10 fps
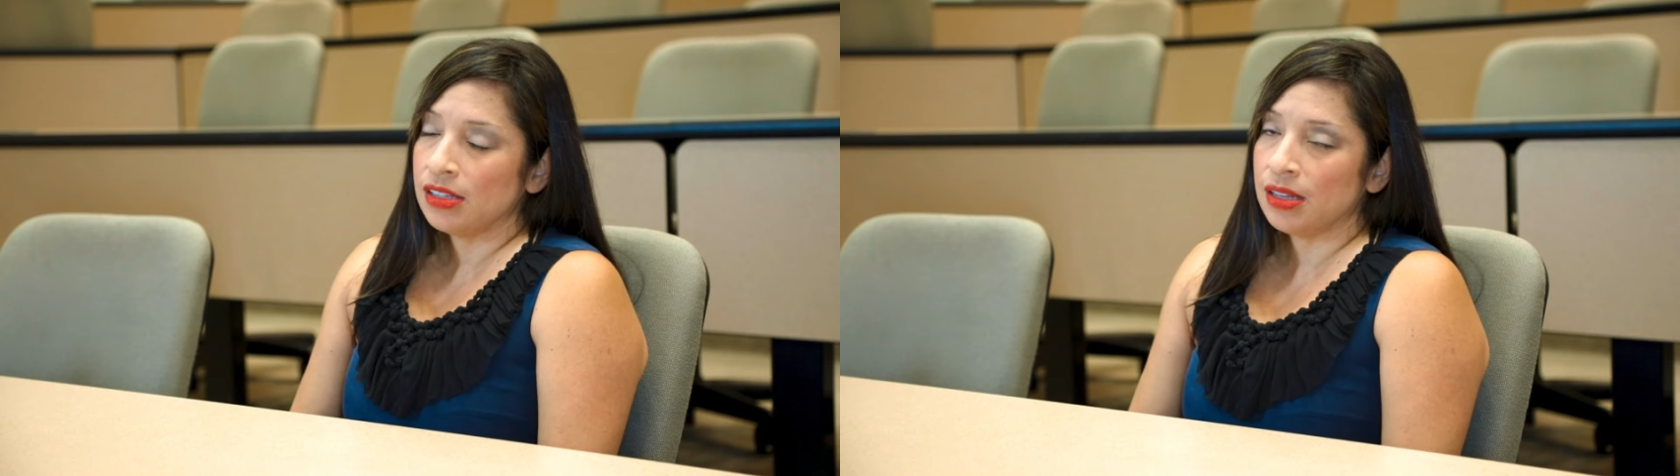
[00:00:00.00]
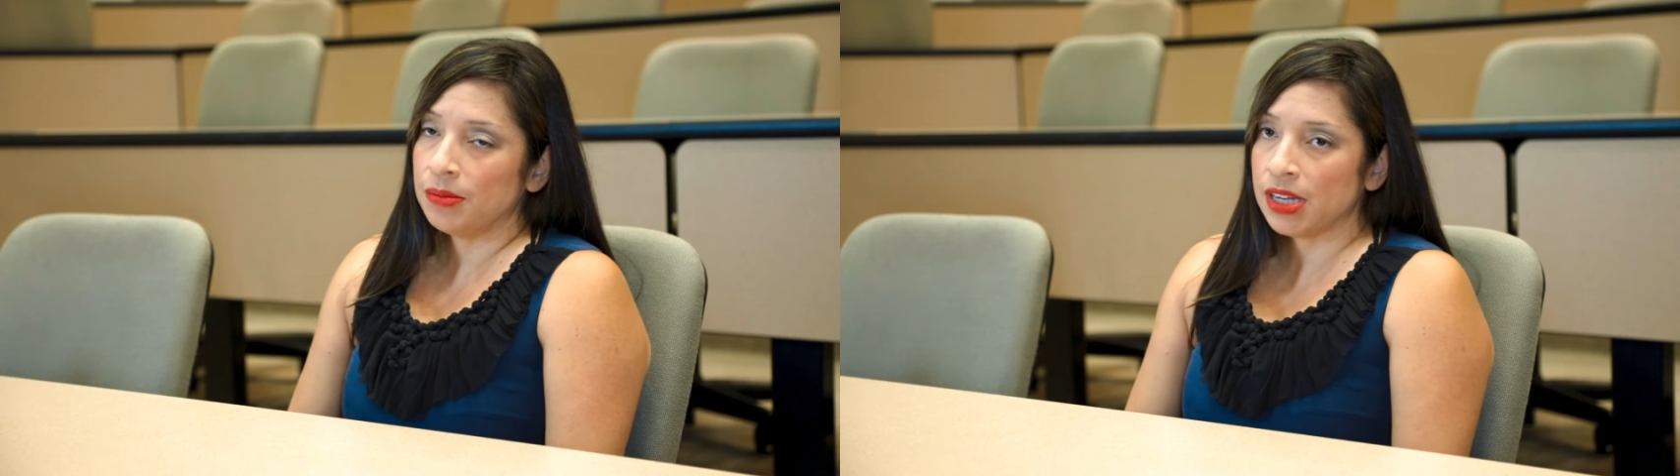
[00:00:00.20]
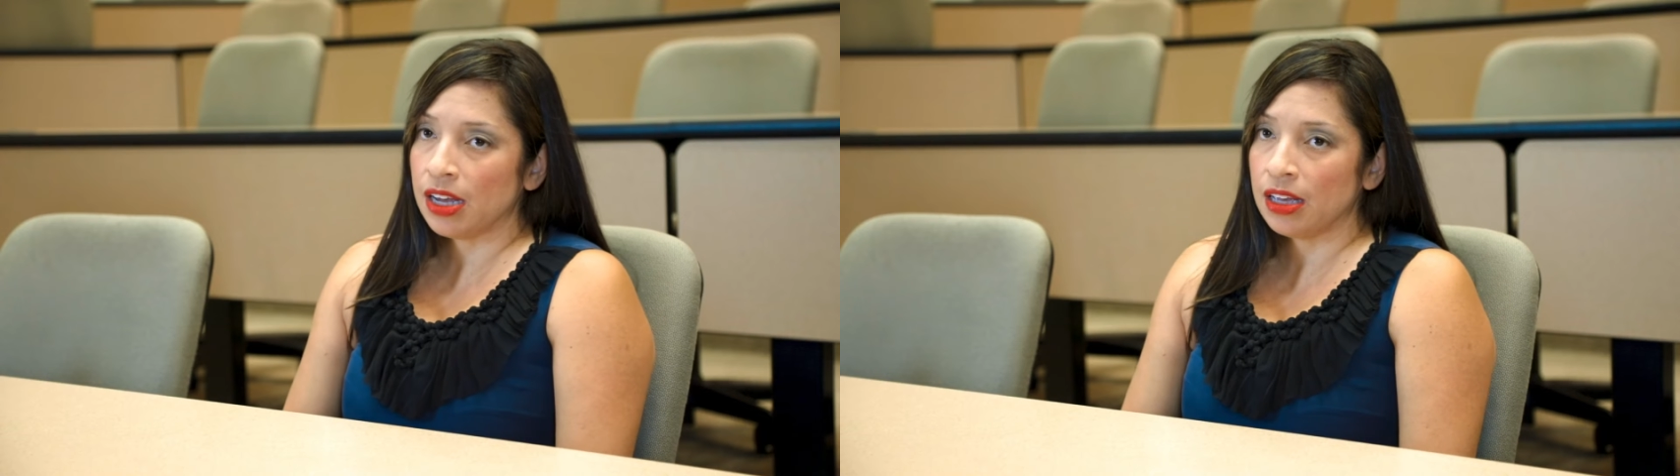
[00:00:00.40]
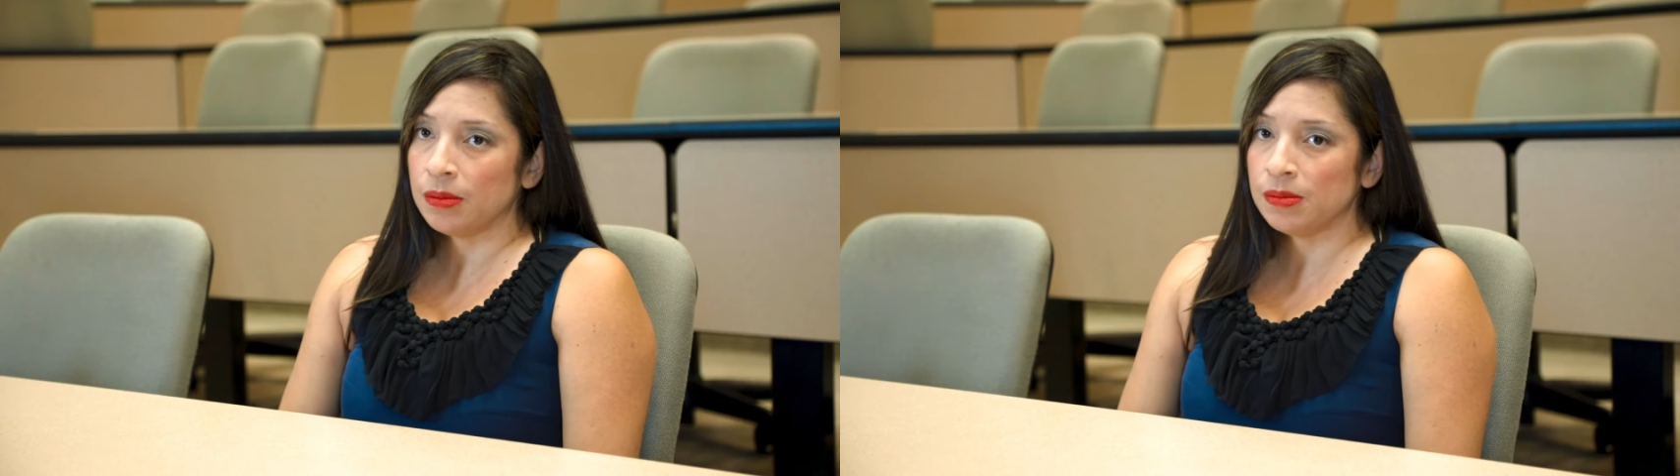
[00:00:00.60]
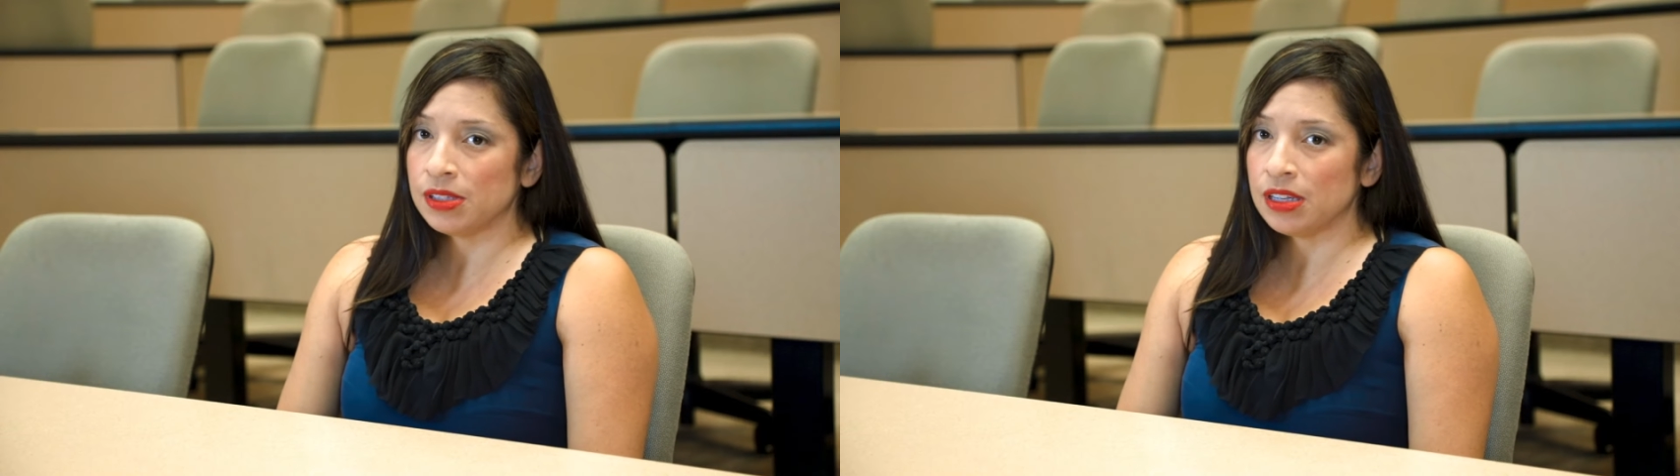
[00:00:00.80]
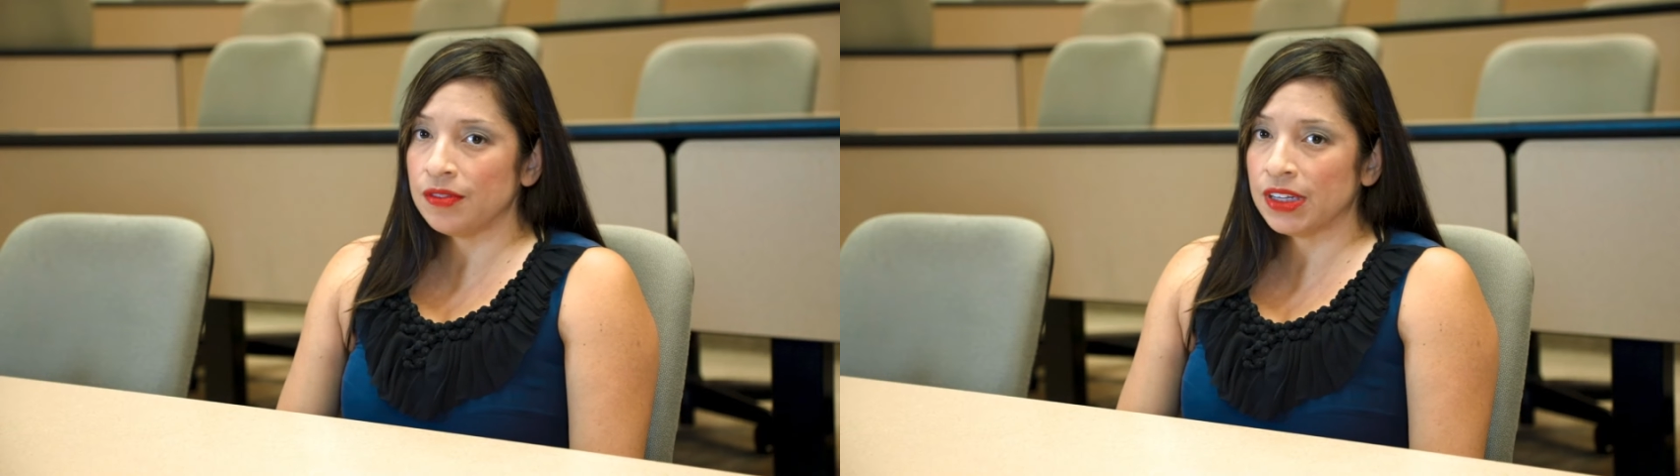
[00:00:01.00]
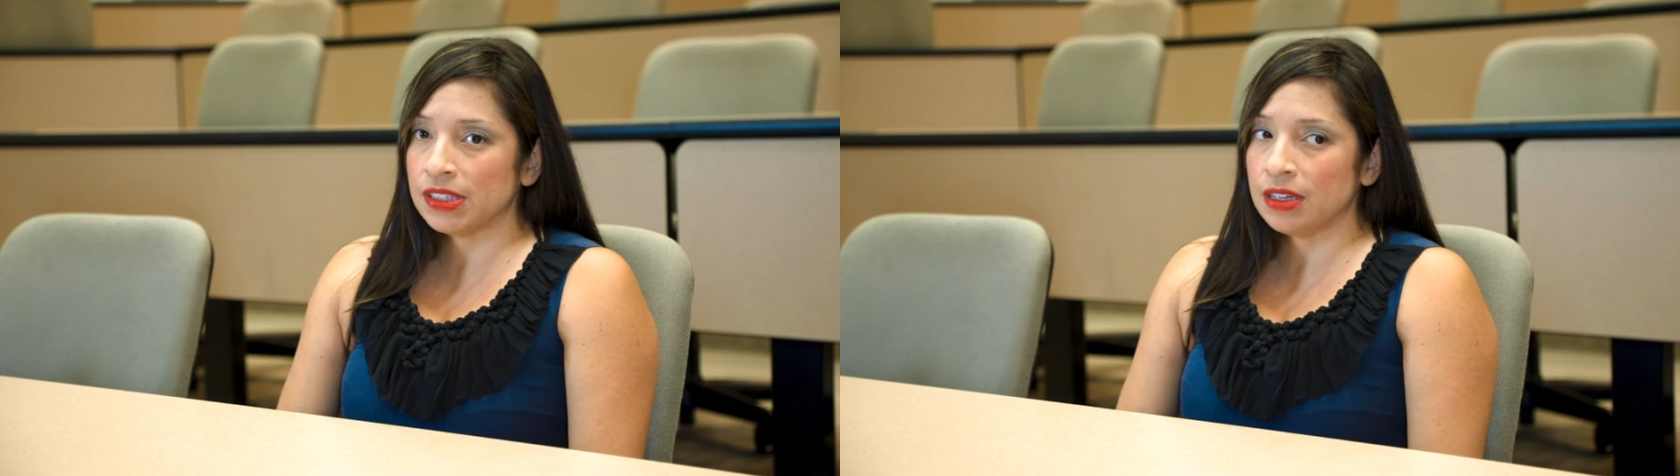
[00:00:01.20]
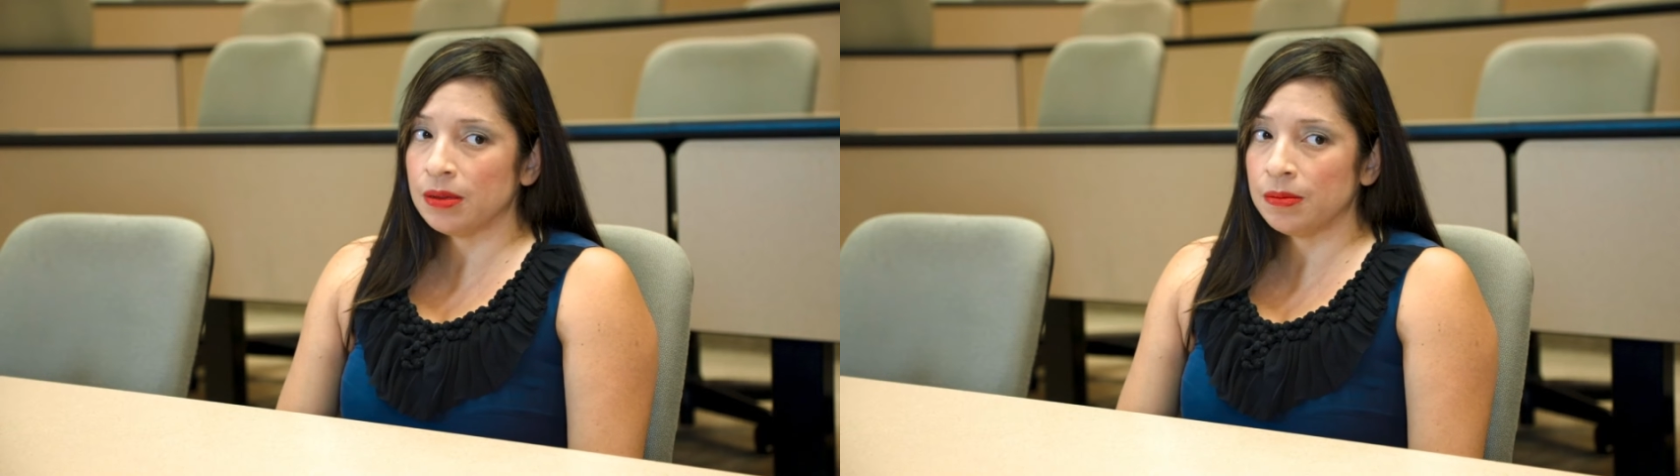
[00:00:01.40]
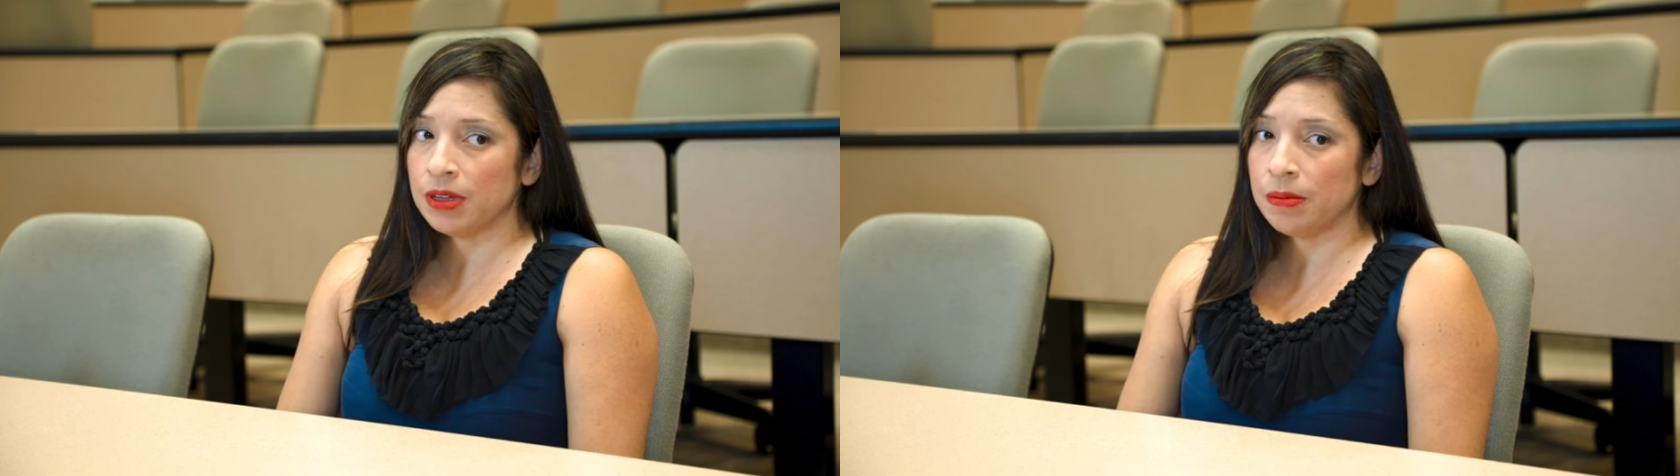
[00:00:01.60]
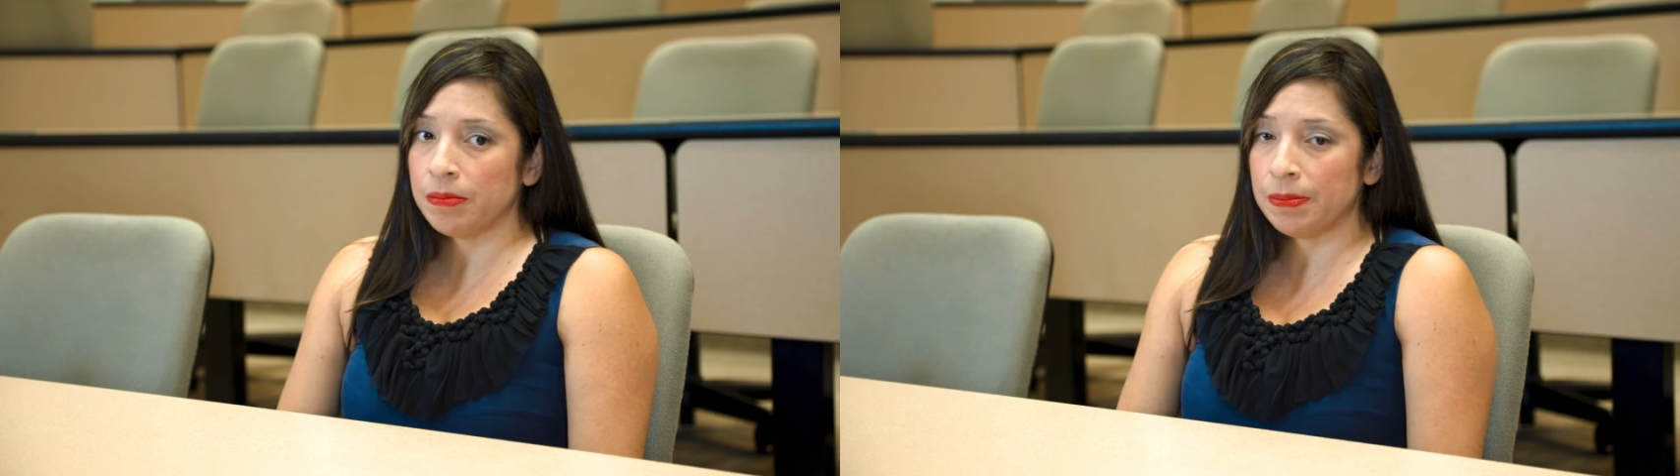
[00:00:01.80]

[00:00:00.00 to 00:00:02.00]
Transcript: Sometimes a victim